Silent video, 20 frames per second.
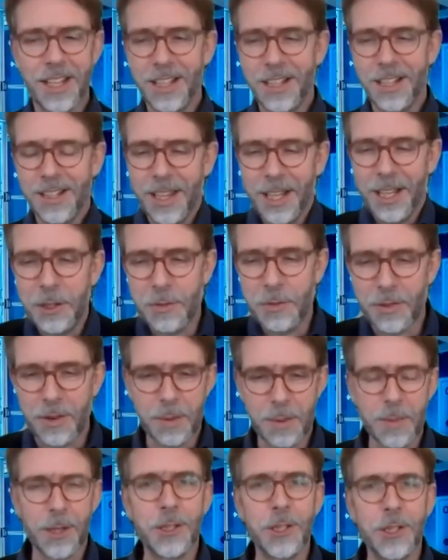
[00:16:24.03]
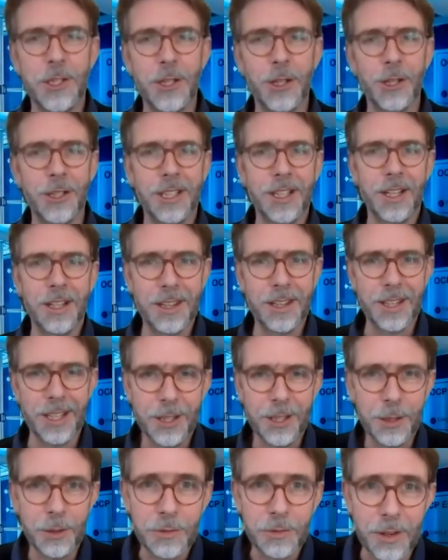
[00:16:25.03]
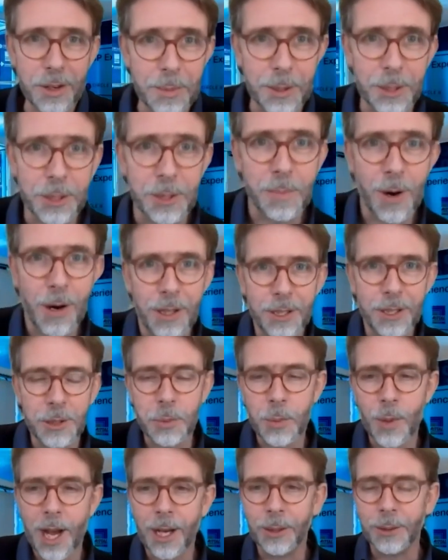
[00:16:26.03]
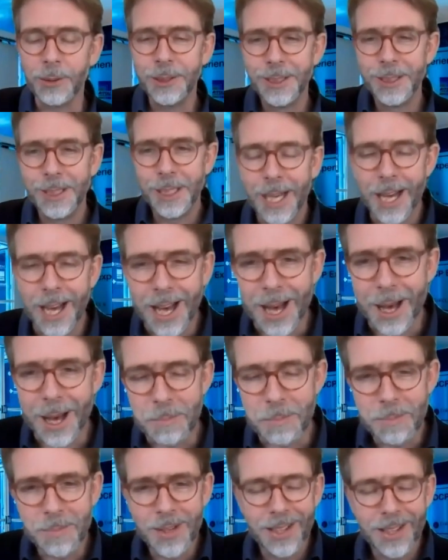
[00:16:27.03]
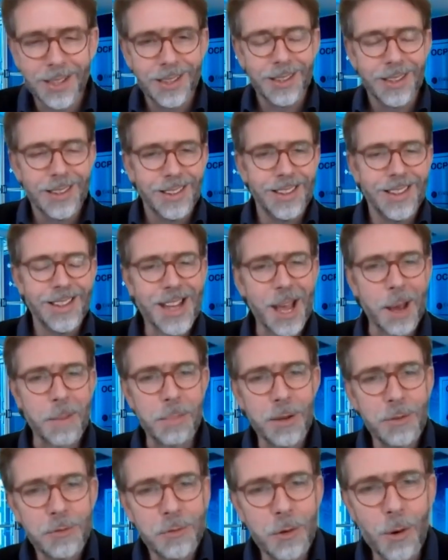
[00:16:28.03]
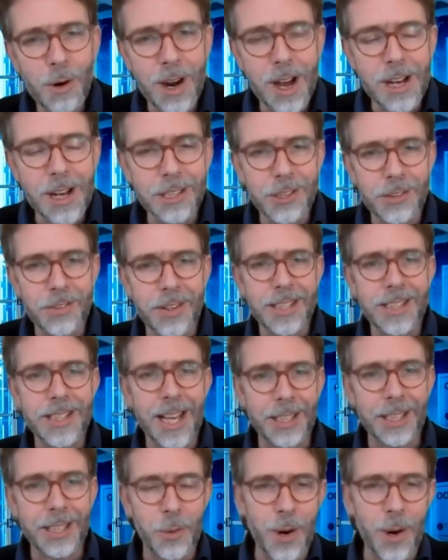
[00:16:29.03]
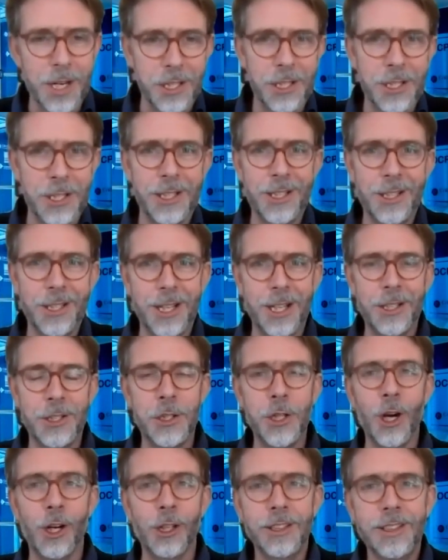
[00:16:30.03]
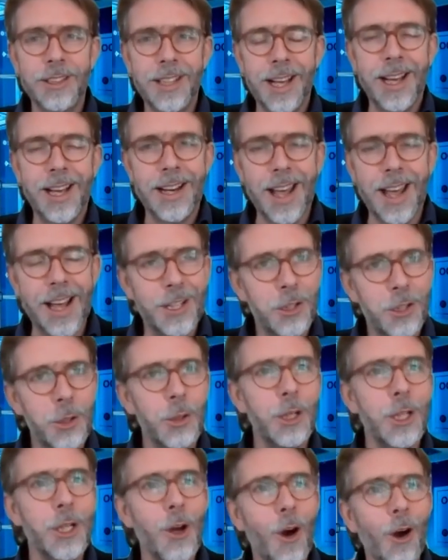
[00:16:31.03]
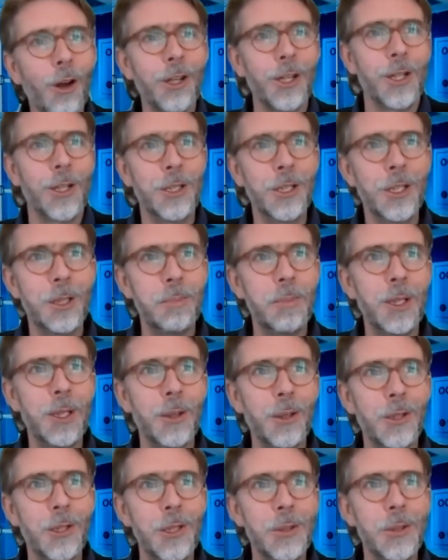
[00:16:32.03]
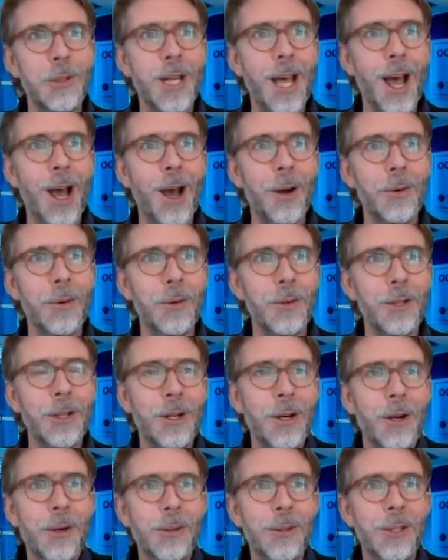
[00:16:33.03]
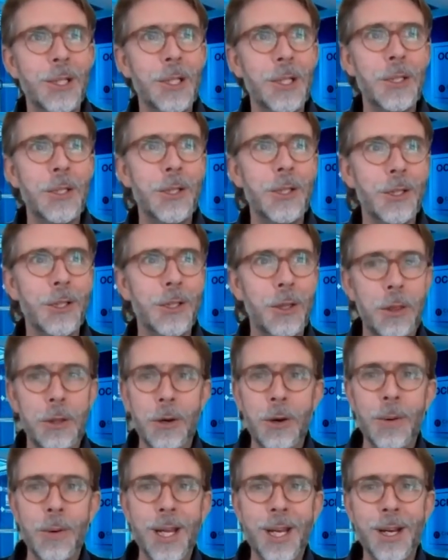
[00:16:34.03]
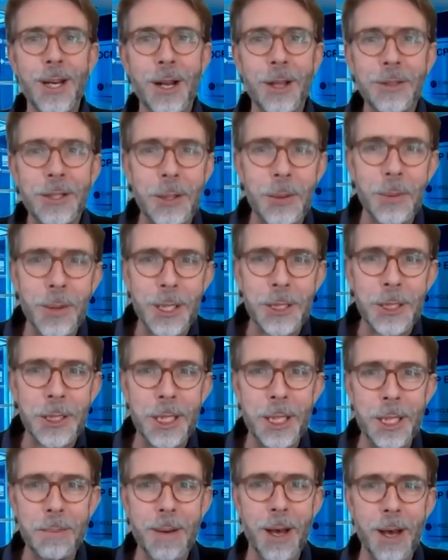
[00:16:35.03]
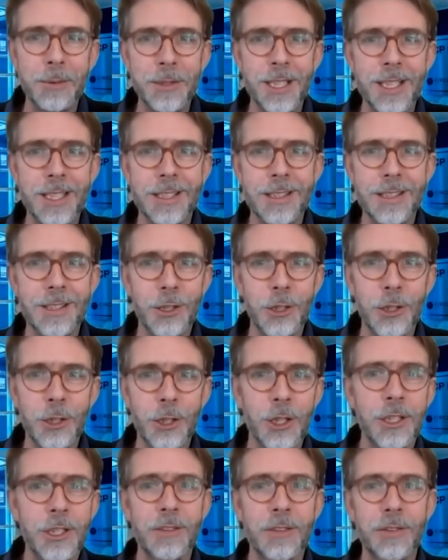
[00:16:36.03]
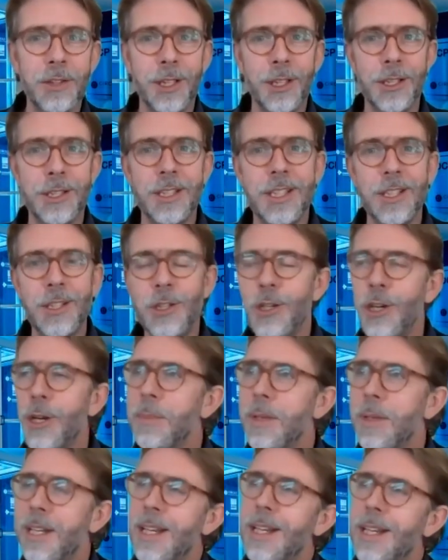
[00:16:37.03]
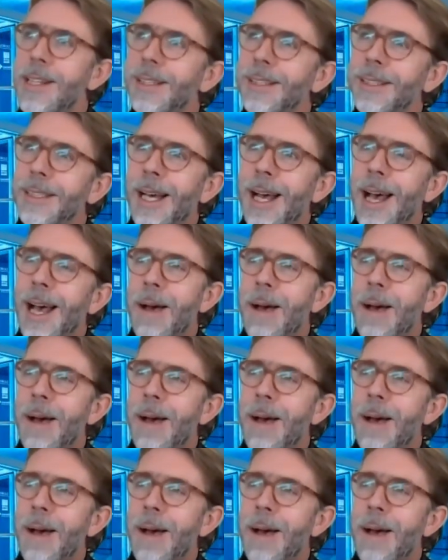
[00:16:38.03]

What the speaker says: thank you very much, John, and thank you very much, Mark, as well. Before answering that question, John, and to the audience, because you now, just throw in another question about this certificate in Germany,